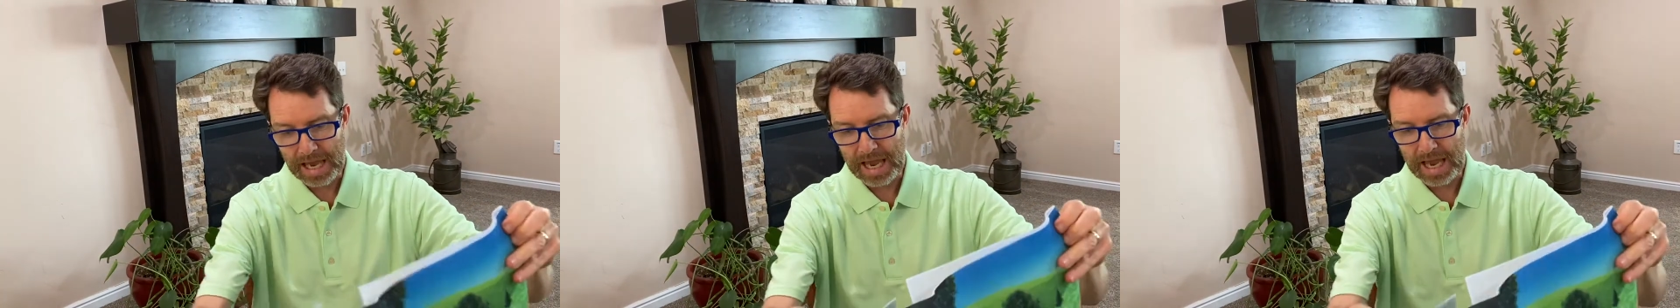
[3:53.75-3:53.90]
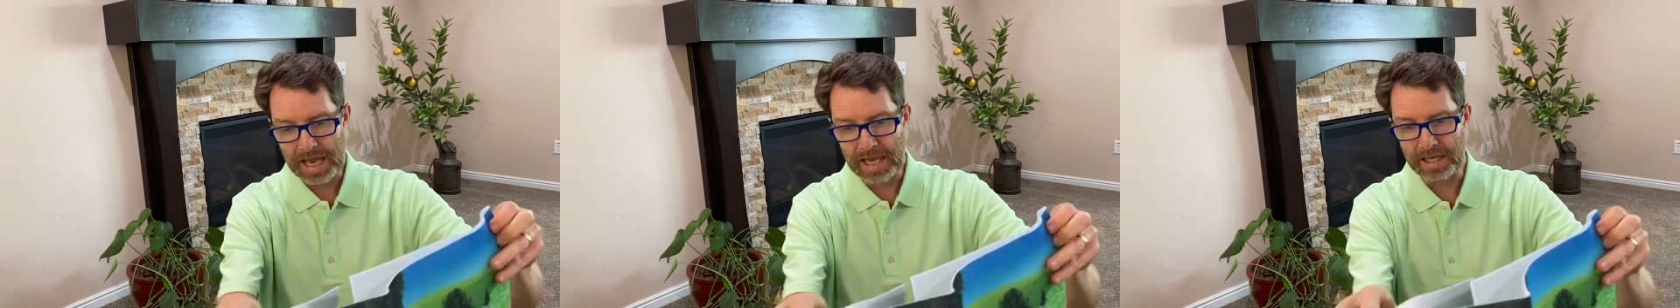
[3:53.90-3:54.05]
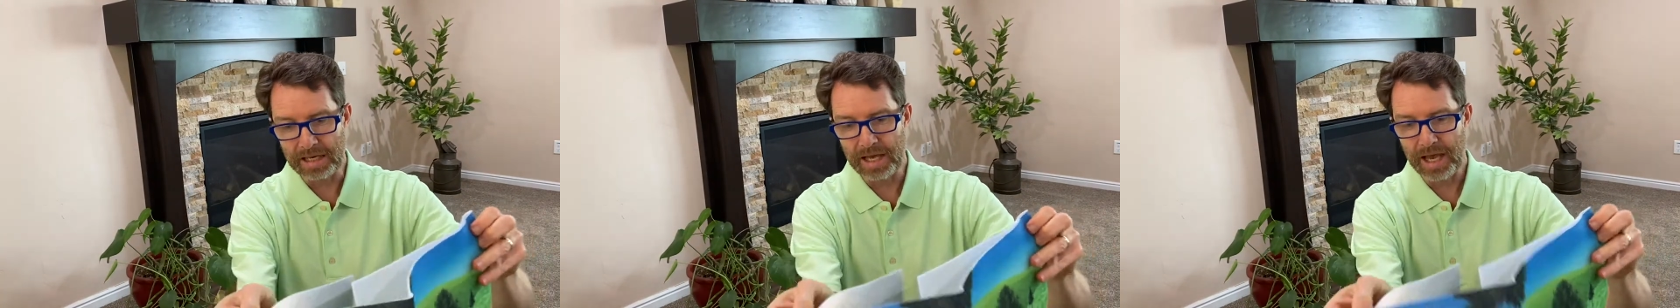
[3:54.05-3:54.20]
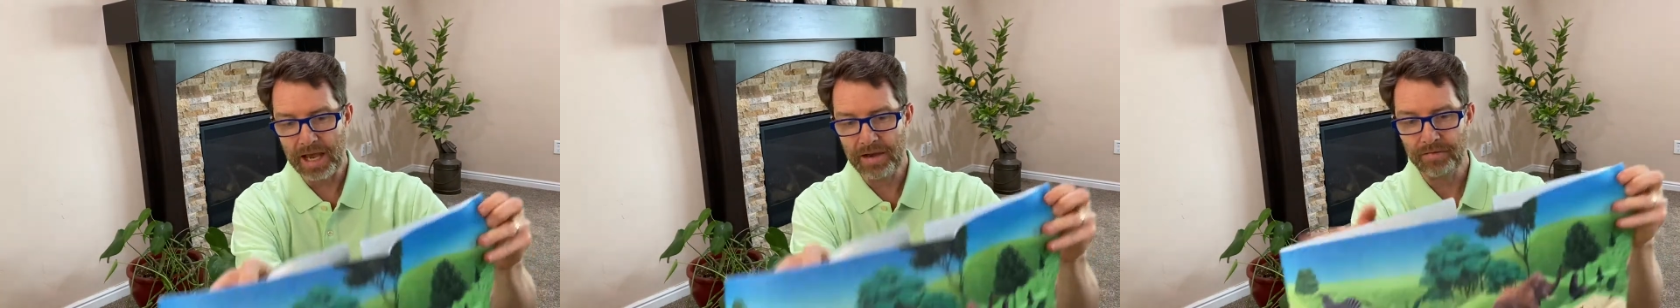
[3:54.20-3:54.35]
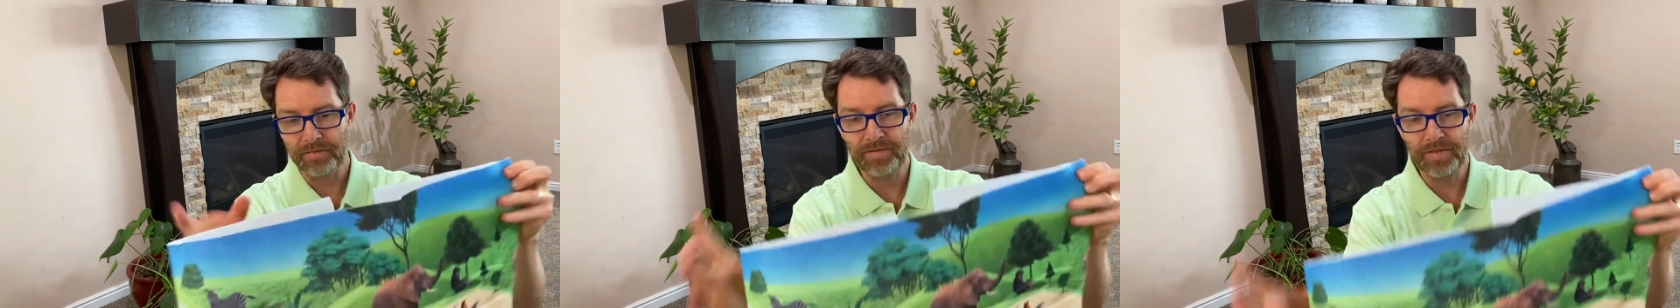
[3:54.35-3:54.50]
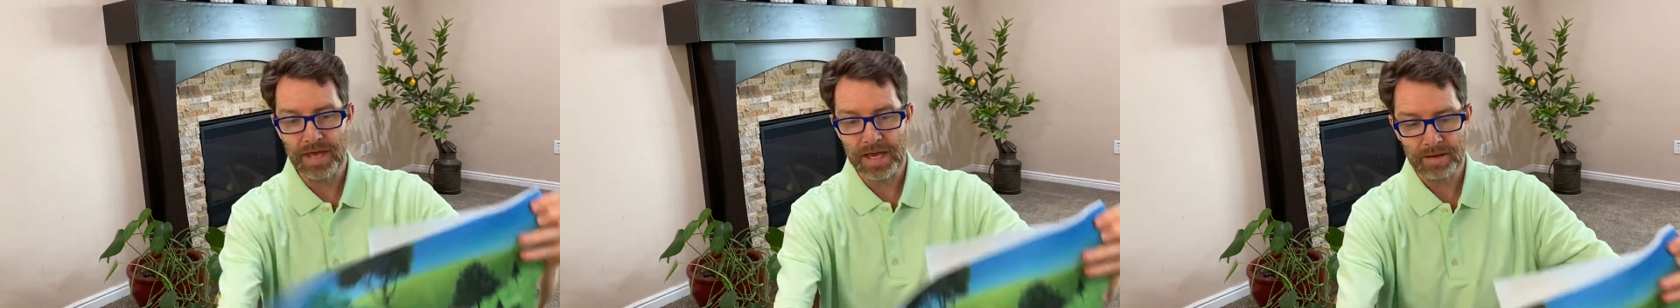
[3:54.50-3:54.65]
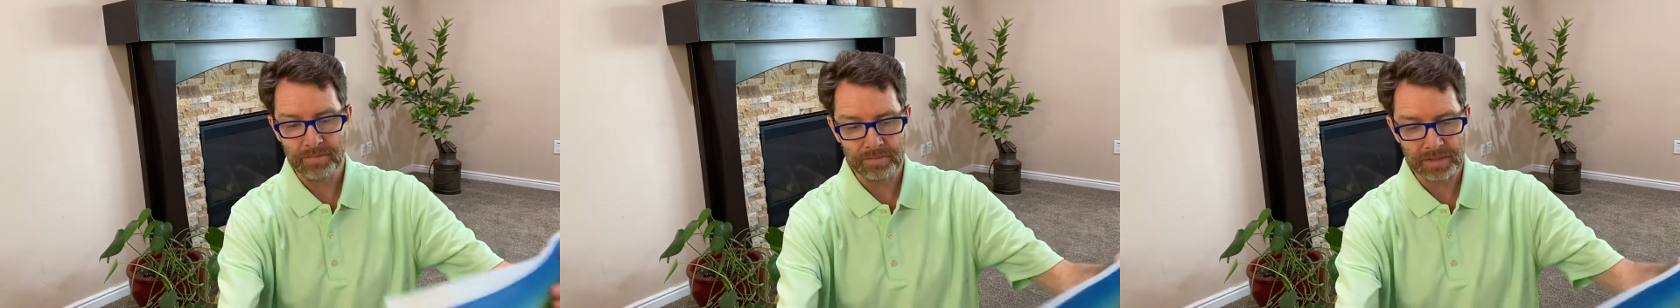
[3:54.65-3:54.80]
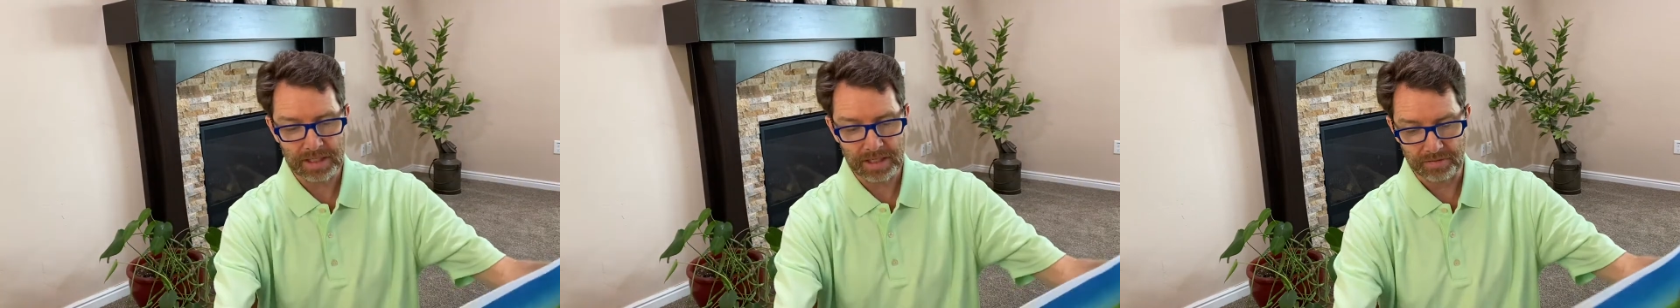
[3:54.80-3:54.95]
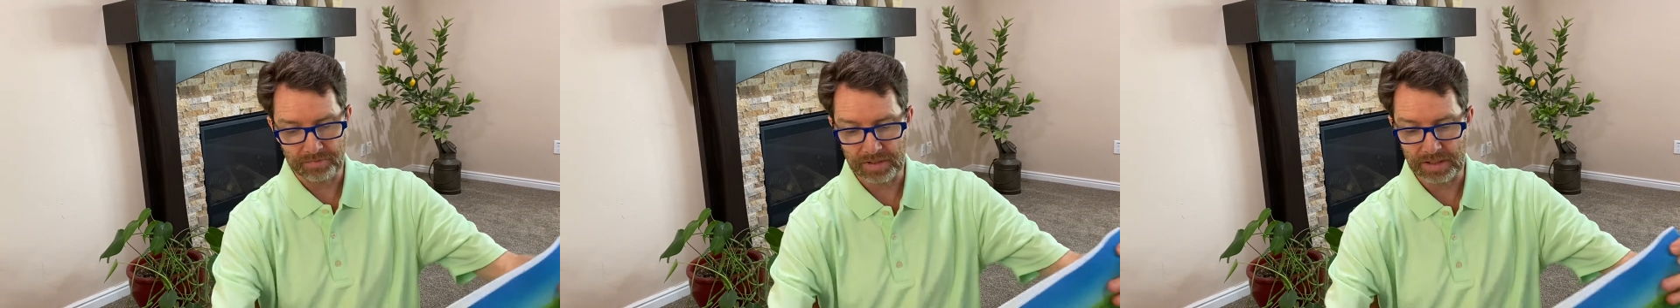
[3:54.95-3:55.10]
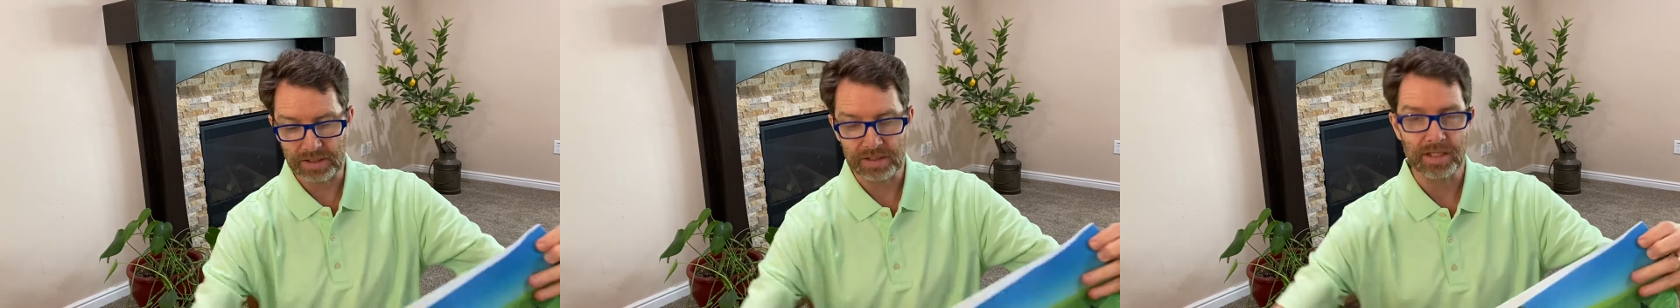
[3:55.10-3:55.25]
and have them
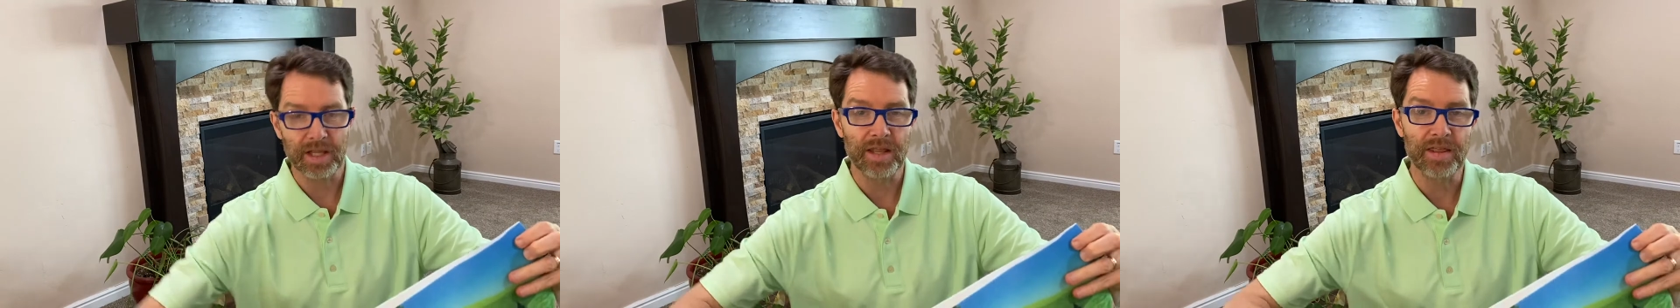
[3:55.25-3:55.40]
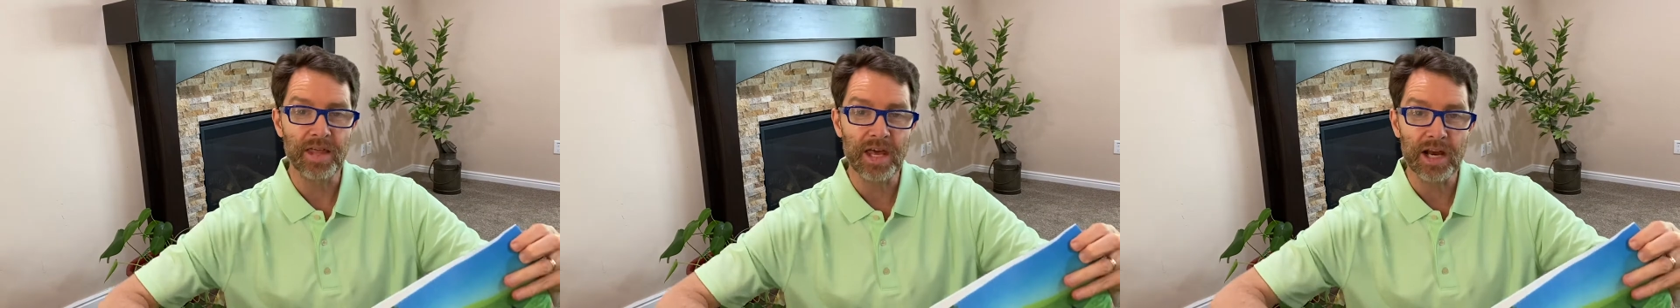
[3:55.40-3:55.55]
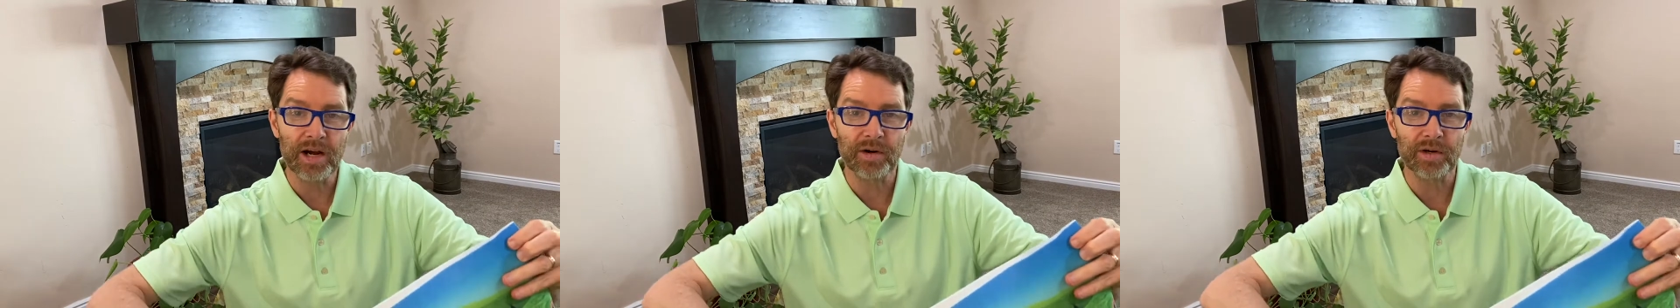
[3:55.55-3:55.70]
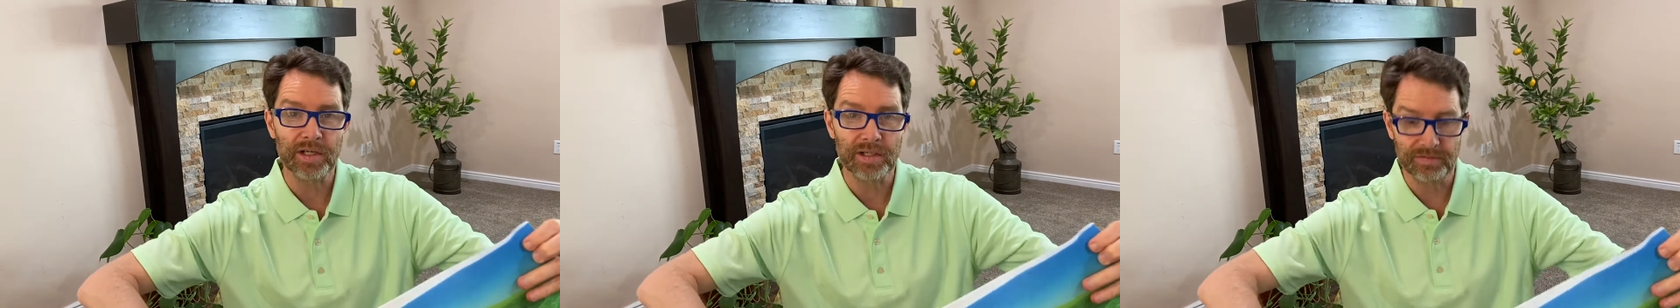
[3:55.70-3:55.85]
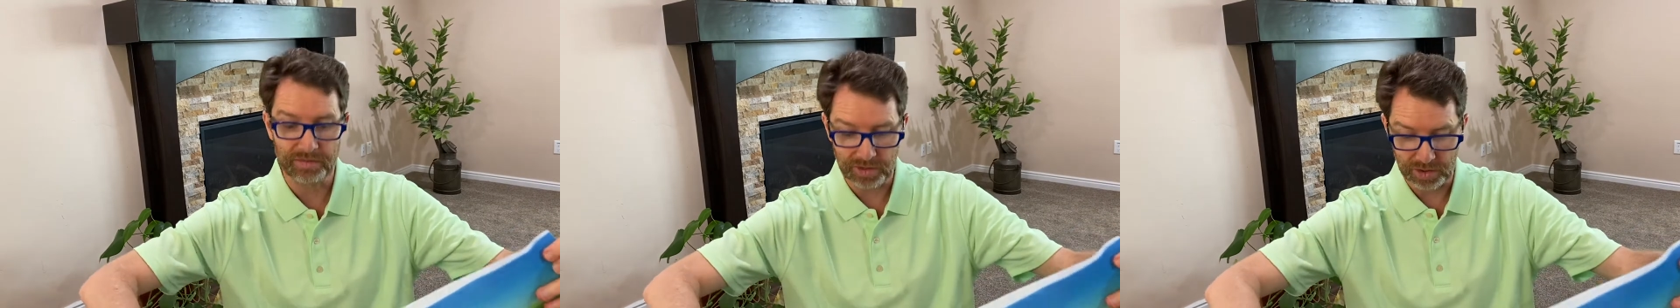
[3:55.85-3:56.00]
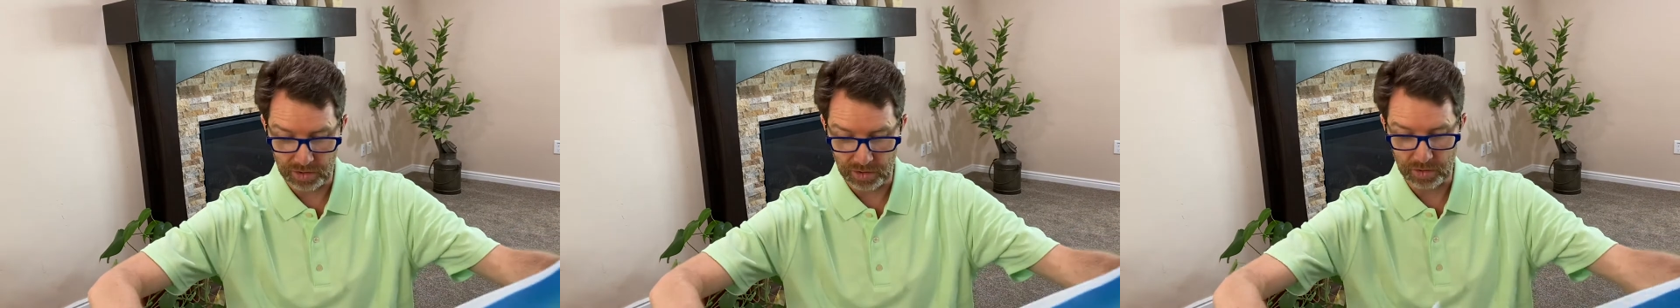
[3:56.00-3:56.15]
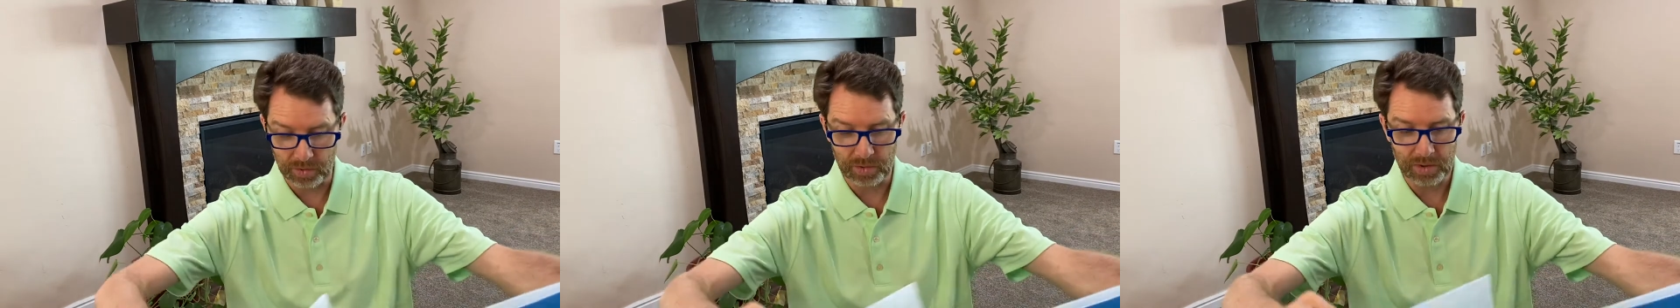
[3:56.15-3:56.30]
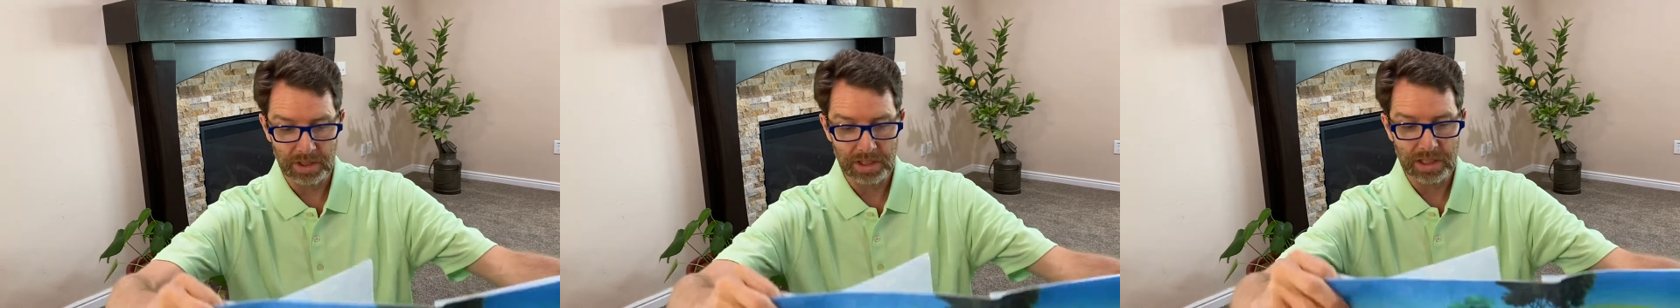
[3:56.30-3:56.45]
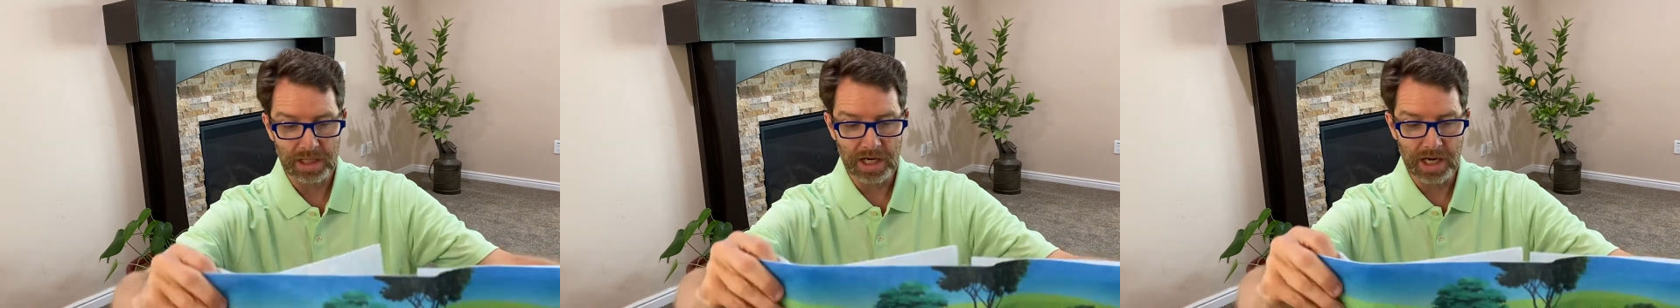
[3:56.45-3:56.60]
give us their review